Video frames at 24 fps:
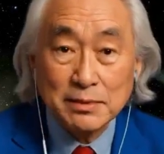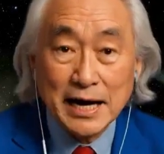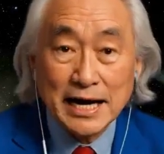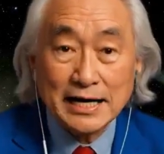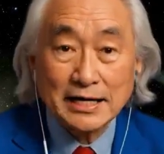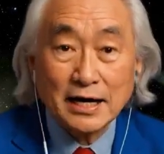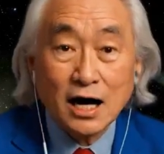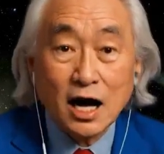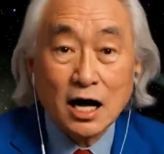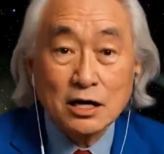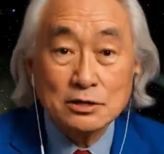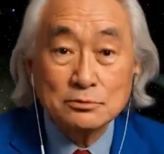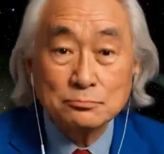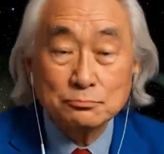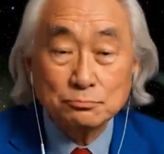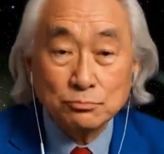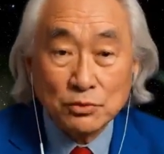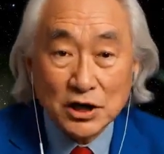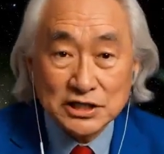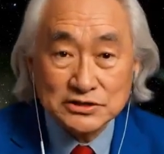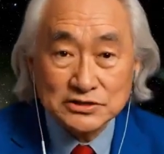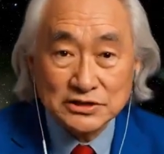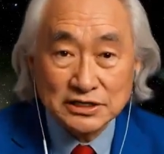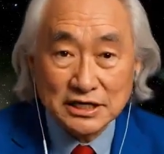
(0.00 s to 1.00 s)
The tail
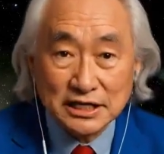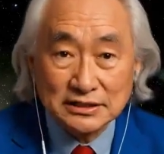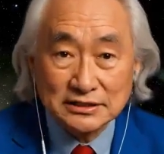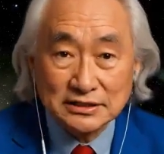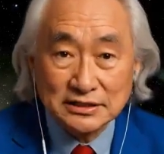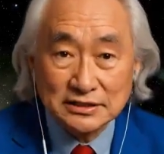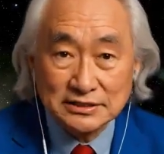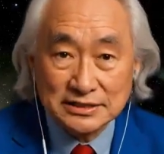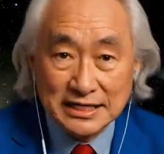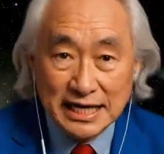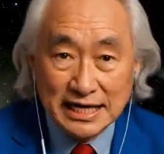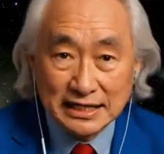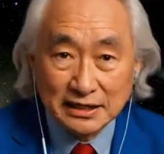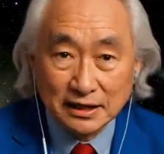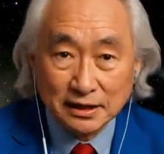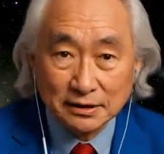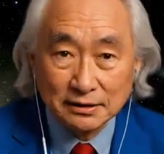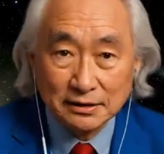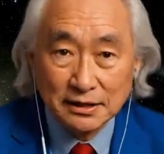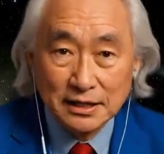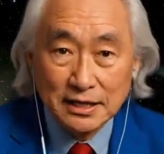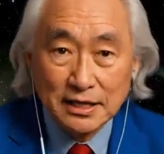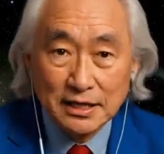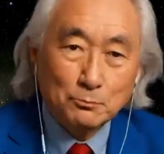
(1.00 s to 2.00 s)
is created by solar
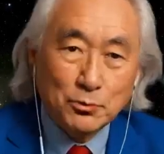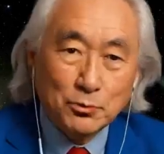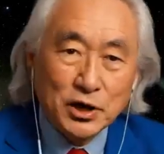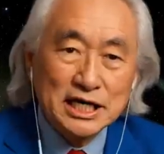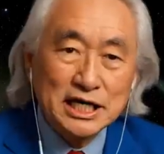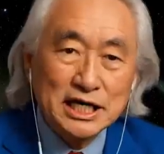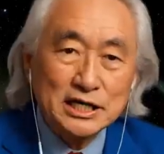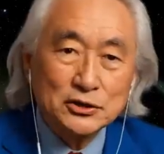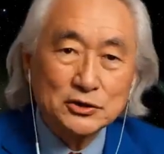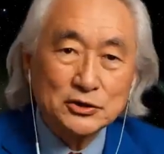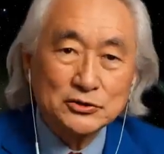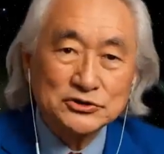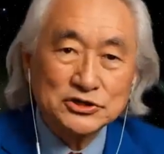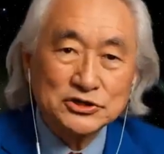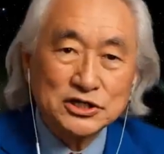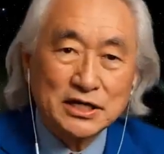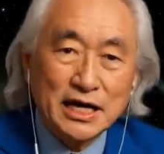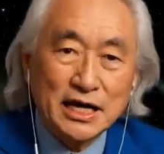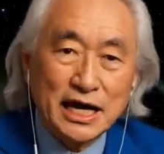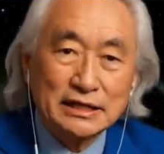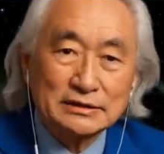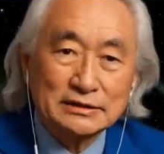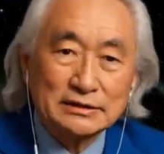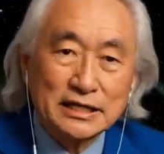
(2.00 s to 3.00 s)
wind. That's a name
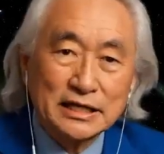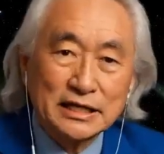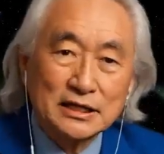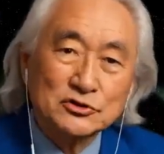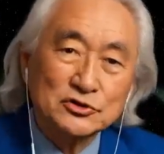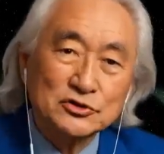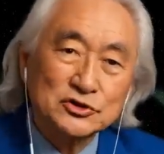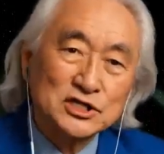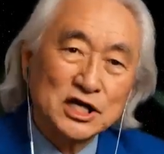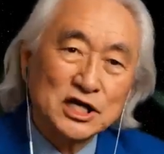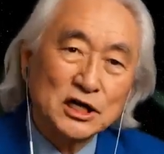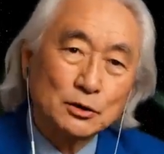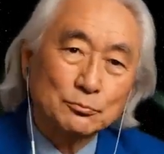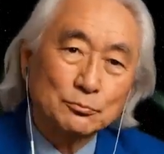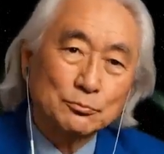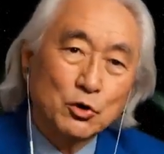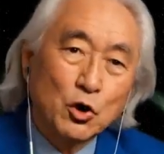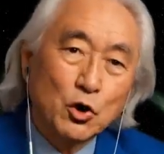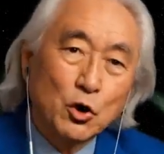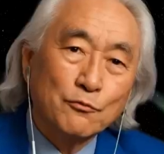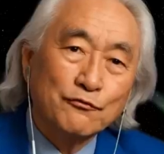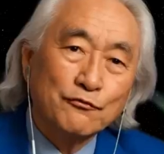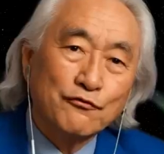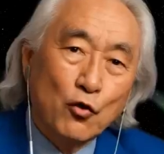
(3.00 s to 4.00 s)
for the waves of
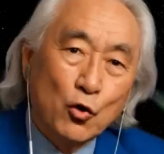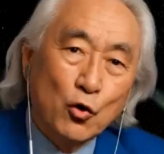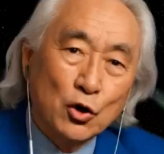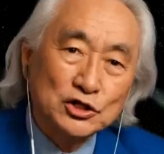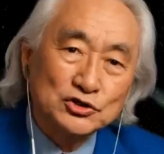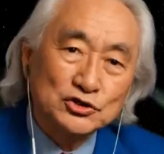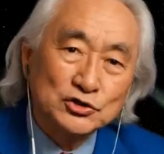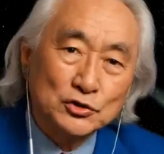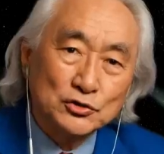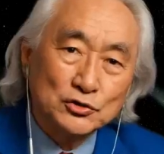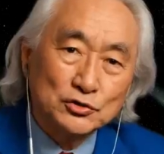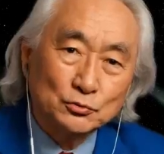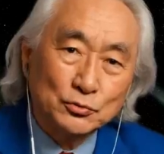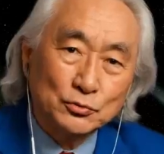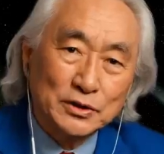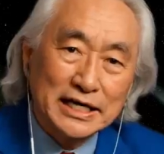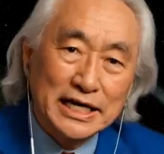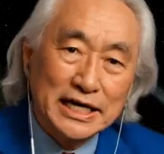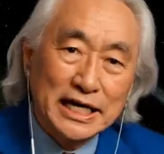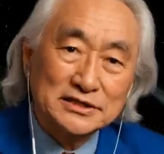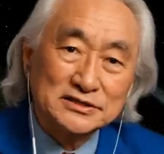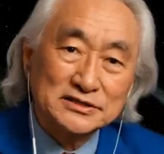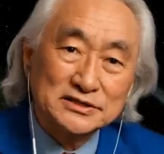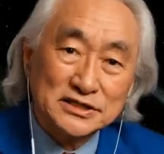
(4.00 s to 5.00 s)
radiation that constantly
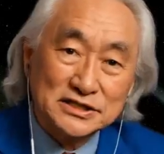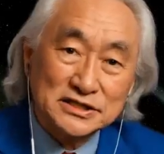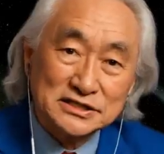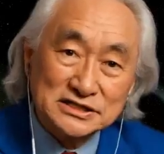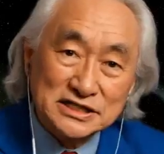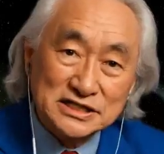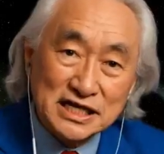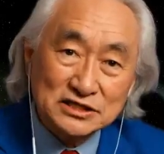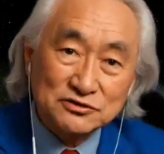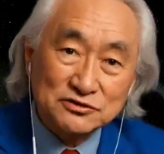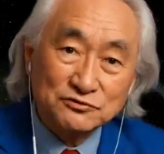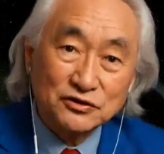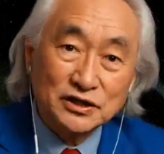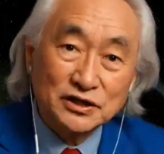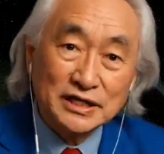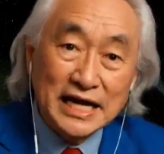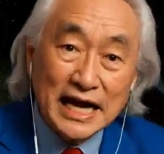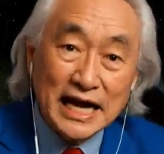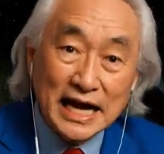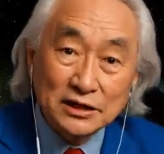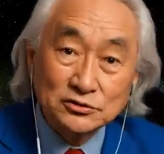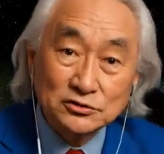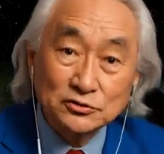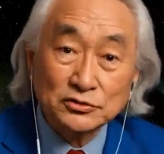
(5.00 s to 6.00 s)
flow from the surface
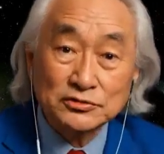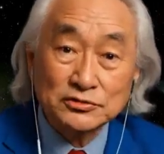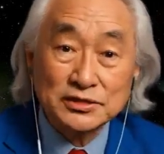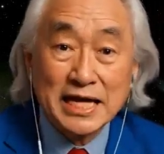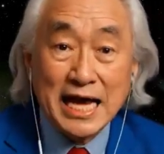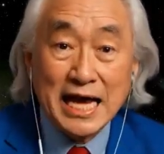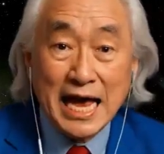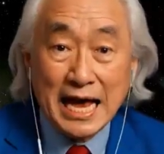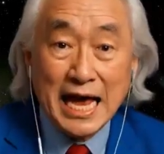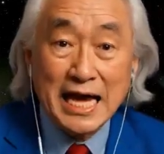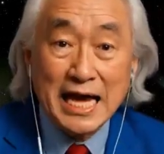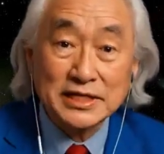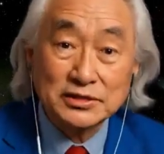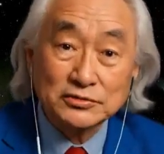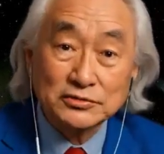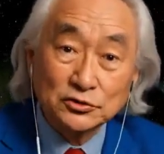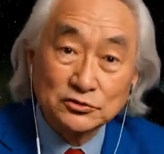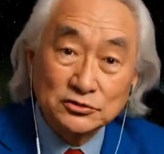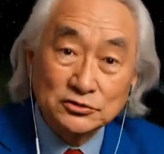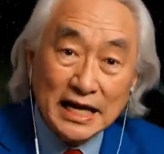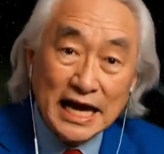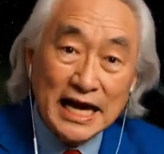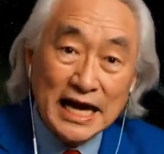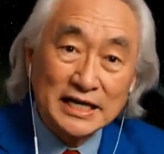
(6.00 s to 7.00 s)
of the sun.
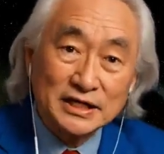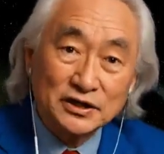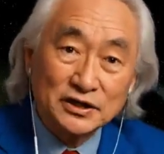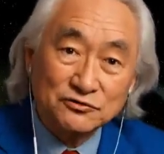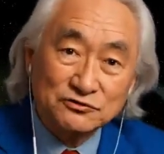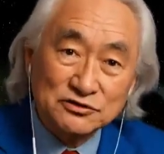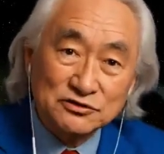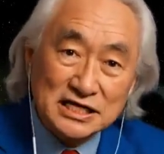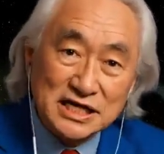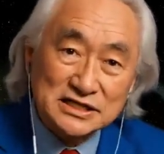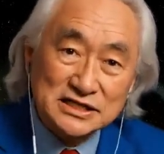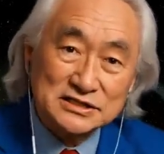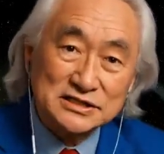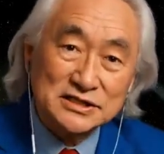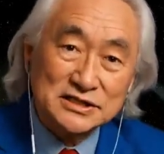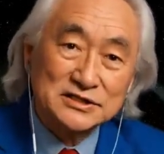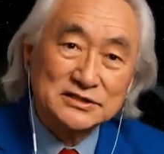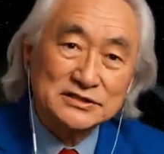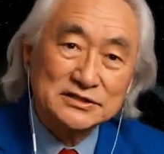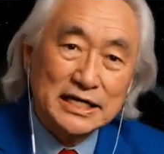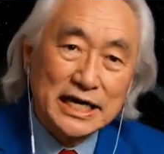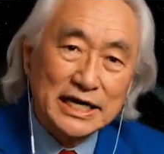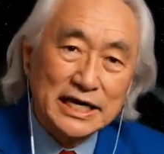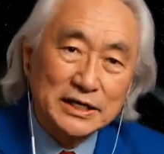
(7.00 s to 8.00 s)
This wind blows
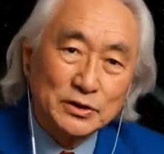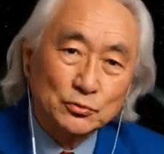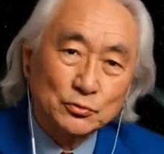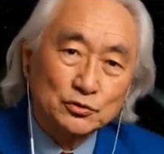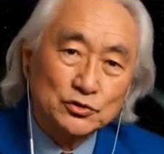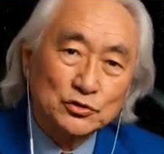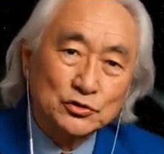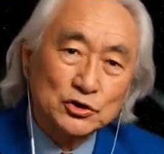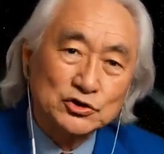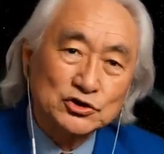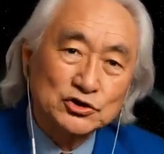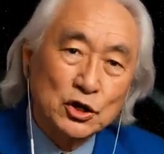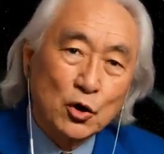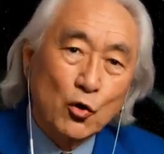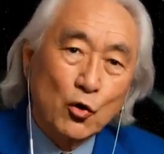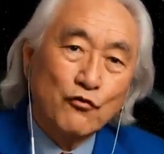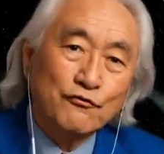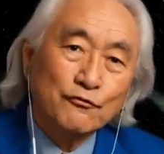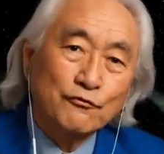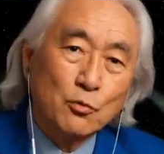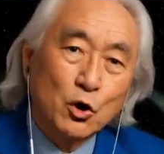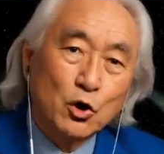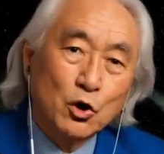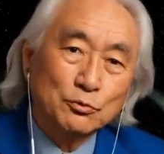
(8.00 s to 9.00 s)
back all of the lightest
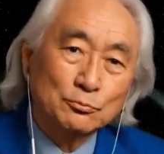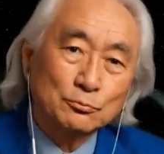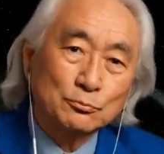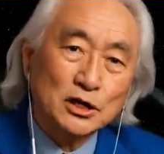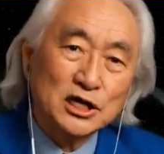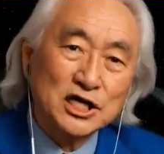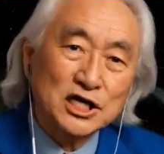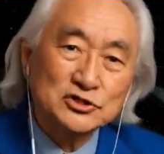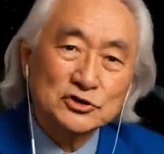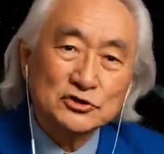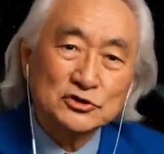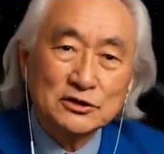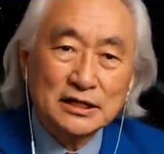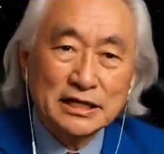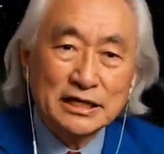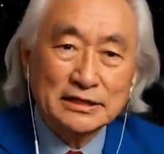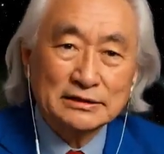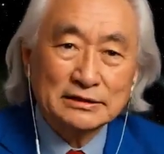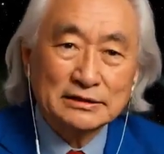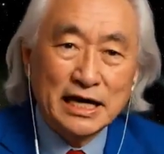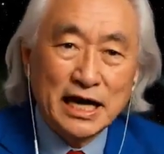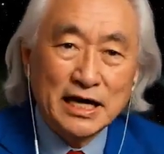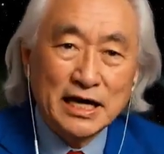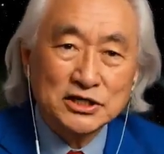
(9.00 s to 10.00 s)
bits of dust and
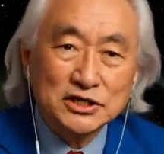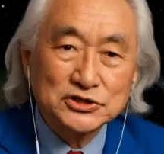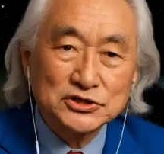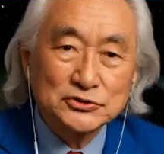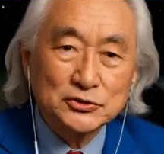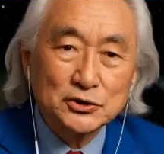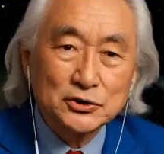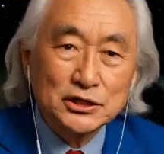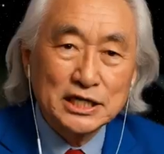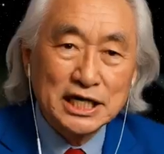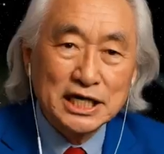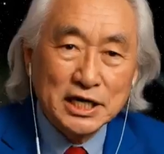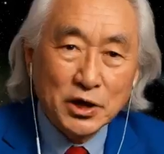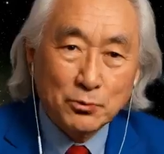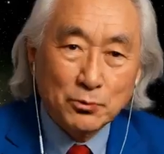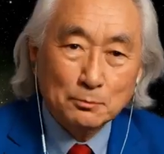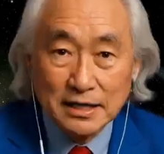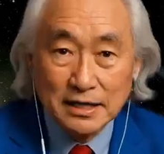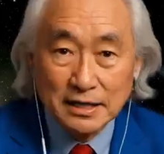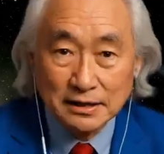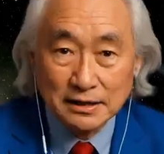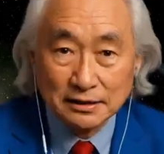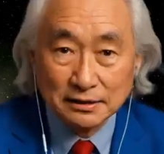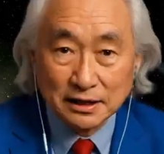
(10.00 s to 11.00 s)
gas from the coma
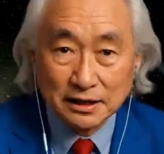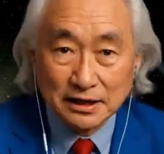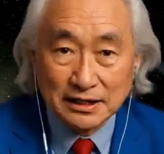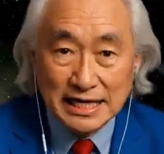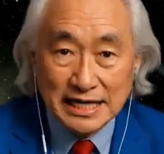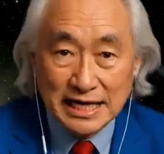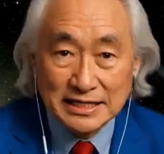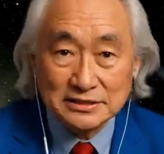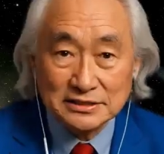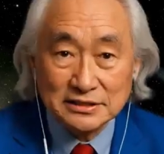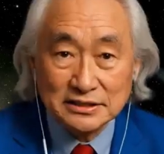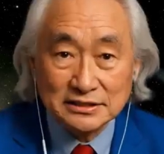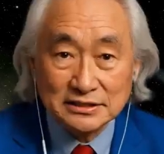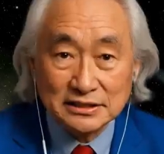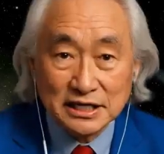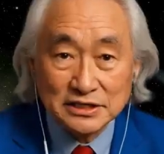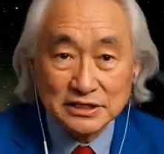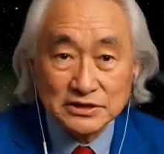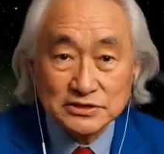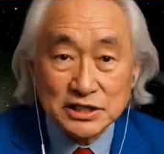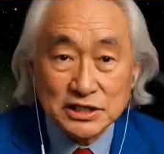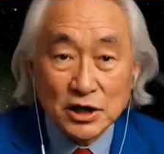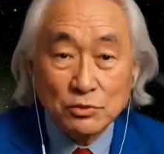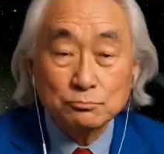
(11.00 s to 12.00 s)
and pushes it
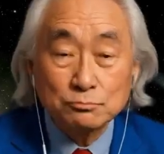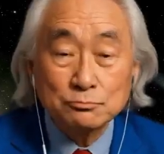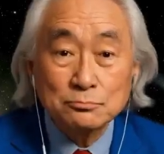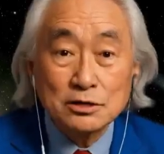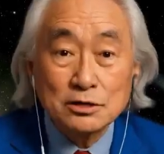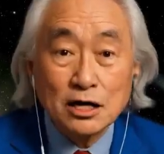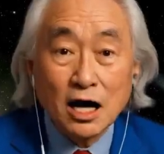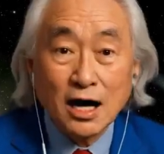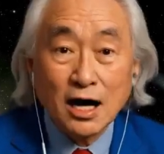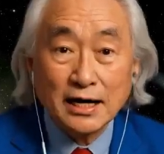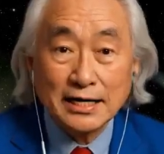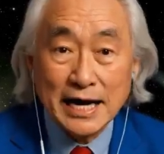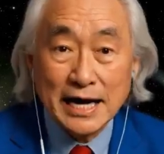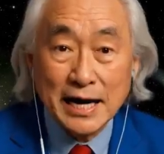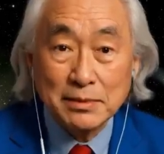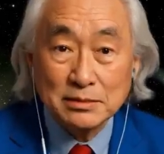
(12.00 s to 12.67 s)
away from the comet.